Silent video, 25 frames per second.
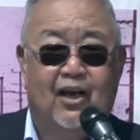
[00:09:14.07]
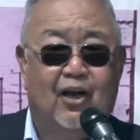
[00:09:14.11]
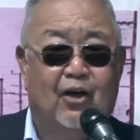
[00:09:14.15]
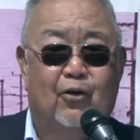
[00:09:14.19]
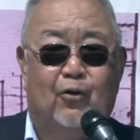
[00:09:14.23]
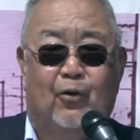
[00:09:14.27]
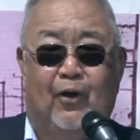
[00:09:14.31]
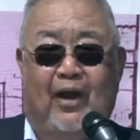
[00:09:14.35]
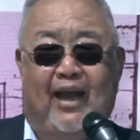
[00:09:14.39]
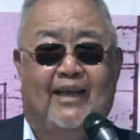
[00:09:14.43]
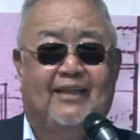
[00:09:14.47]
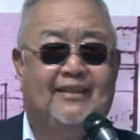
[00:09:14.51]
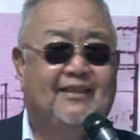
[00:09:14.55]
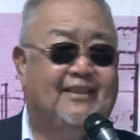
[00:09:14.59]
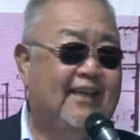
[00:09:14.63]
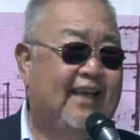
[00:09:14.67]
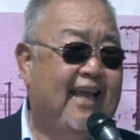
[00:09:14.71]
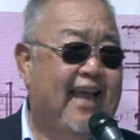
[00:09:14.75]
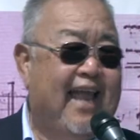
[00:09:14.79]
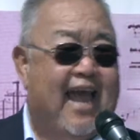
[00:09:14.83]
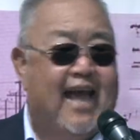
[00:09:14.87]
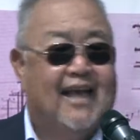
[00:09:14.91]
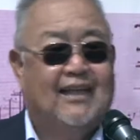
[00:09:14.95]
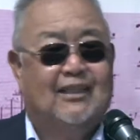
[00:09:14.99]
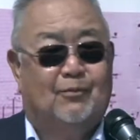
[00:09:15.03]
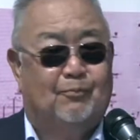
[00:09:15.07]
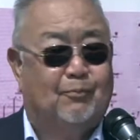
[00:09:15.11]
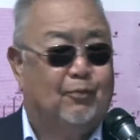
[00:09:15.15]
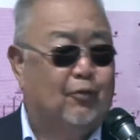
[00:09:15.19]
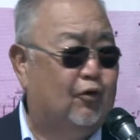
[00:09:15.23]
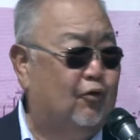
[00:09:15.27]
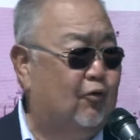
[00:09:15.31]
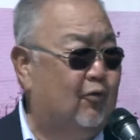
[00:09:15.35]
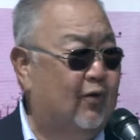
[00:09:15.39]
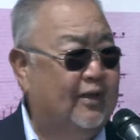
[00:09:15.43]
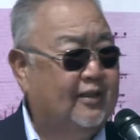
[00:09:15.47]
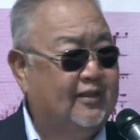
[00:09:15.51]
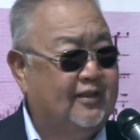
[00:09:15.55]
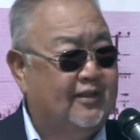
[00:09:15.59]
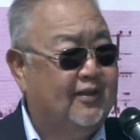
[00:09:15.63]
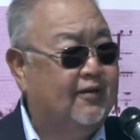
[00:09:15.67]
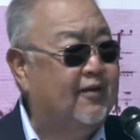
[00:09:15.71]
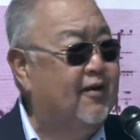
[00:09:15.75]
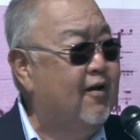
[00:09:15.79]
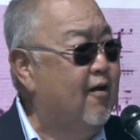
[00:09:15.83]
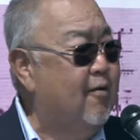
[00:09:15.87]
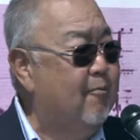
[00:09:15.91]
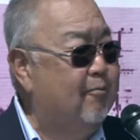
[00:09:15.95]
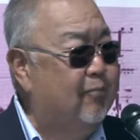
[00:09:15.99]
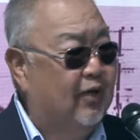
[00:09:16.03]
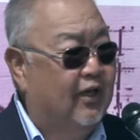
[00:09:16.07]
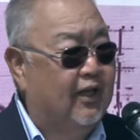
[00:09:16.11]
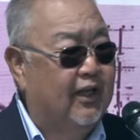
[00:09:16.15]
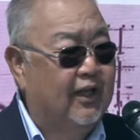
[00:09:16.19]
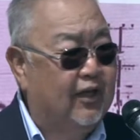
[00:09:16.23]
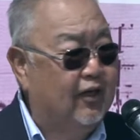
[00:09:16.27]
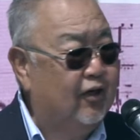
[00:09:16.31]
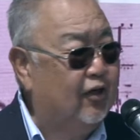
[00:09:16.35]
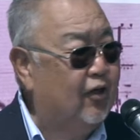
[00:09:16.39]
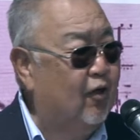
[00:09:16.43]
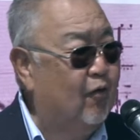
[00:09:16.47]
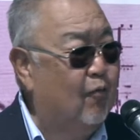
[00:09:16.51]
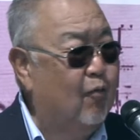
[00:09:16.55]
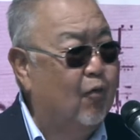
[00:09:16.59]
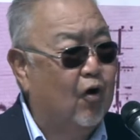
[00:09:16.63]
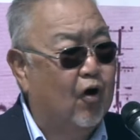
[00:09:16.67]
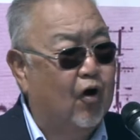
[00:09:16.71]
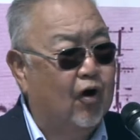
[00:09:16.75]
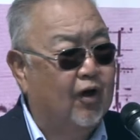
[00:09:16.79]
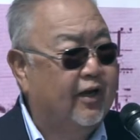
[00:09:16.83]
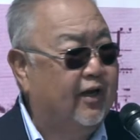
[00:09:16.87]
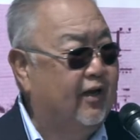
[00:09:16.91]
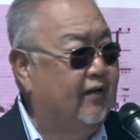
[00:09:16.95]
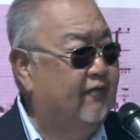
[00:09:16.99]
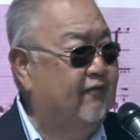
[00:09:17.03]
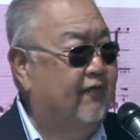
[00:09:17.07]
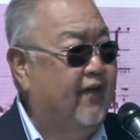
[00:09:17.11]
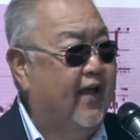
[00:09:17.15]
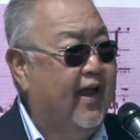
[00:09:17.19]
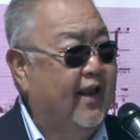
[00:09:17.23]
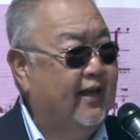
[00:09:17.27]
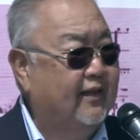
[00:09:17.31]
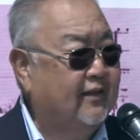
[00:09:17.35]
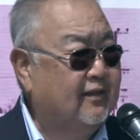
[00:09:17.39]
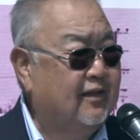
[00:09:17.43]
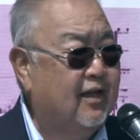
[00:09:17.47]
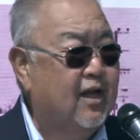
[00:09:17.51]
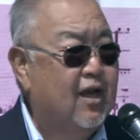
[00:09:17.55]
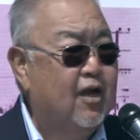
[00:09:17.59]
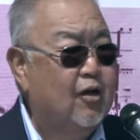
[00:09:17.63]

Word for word: Crazy-ass progressive political work in Venice